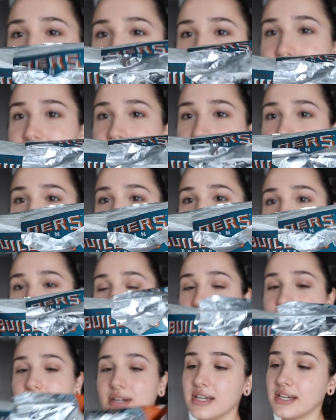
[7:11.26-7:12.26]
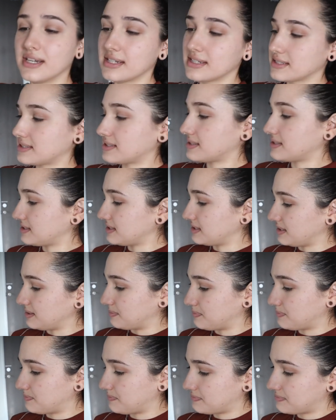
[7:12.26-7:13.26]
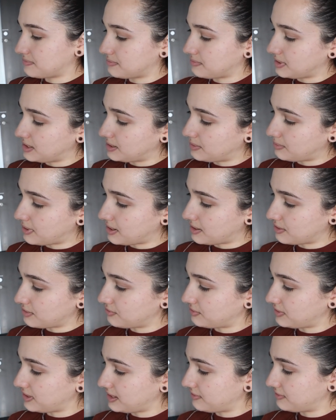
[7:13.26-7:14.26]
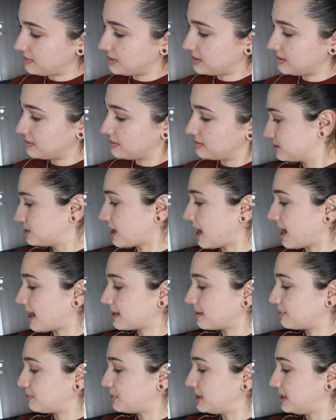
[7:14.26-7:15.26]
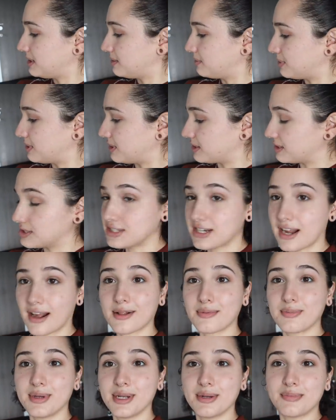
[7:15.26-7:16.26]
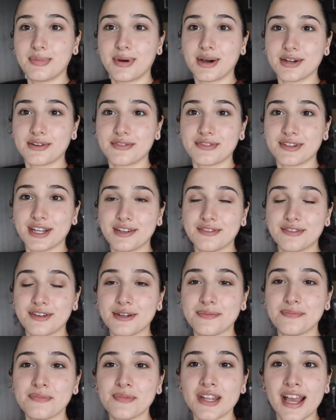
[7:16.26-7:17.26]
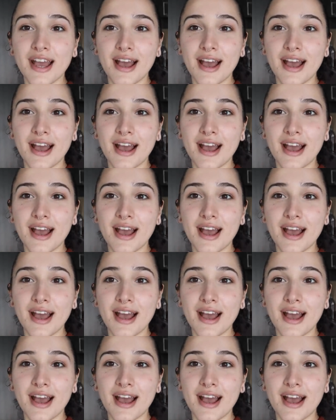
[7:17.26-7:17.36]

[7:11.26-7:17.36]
less than an hour ago. This is the peanut butter flavor, chocolate peanut butter, chocolate peanut butter flavor.